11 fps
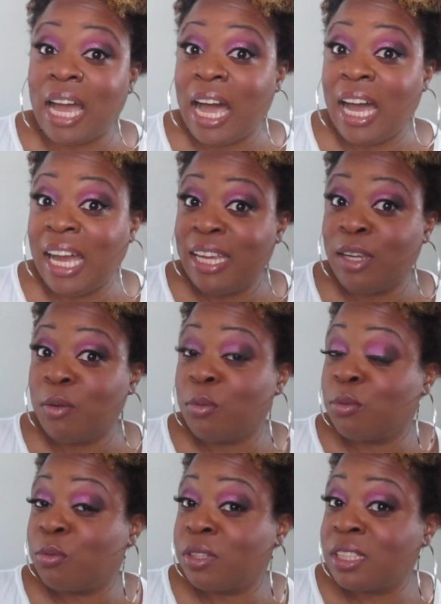I
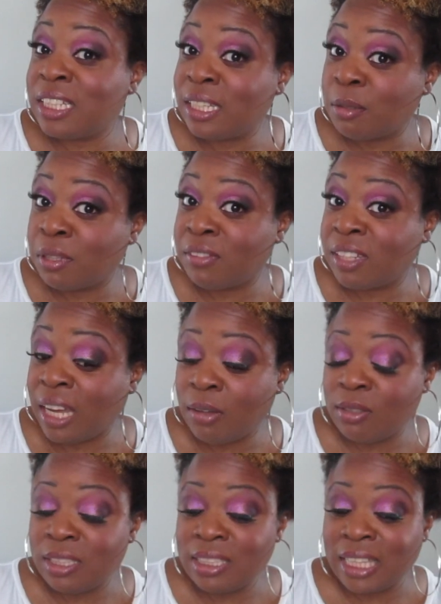really am loving how
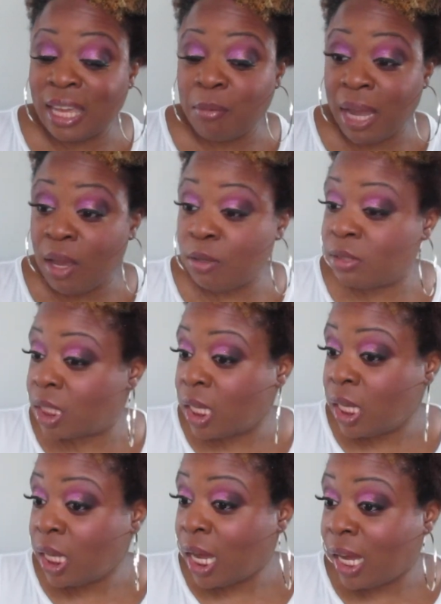this came out.
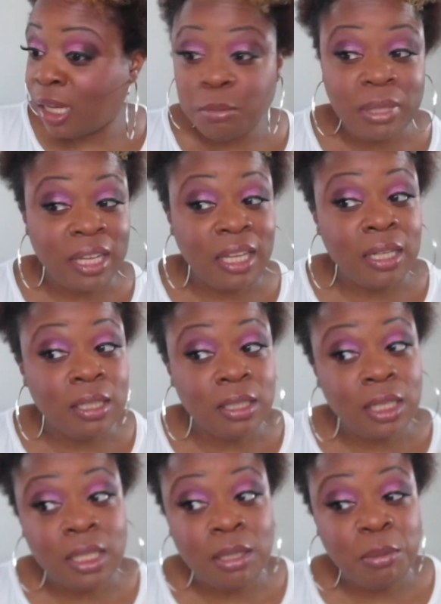I am like
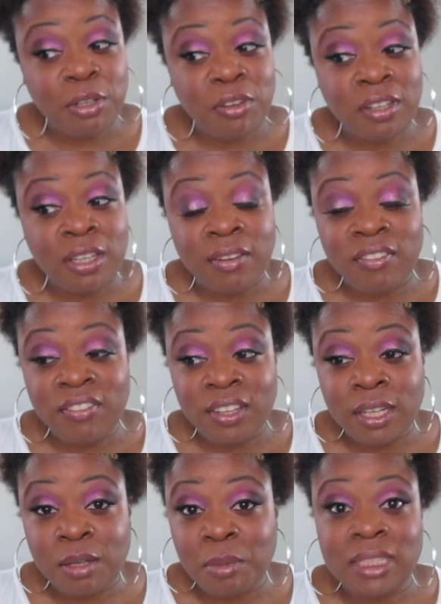looking in the mirror,
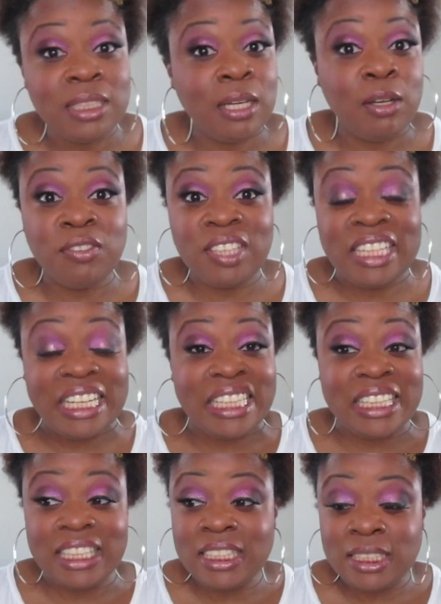feeling myself.
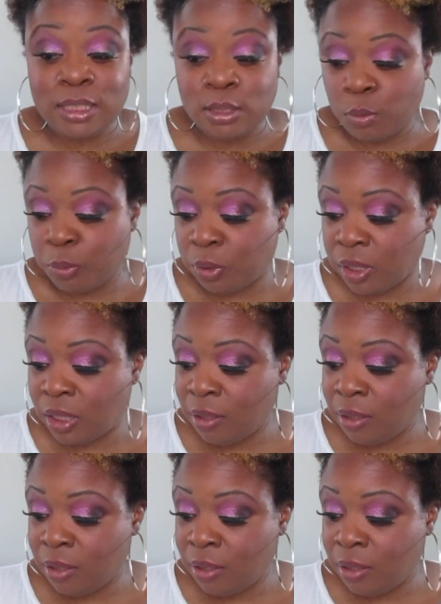This is so pretty.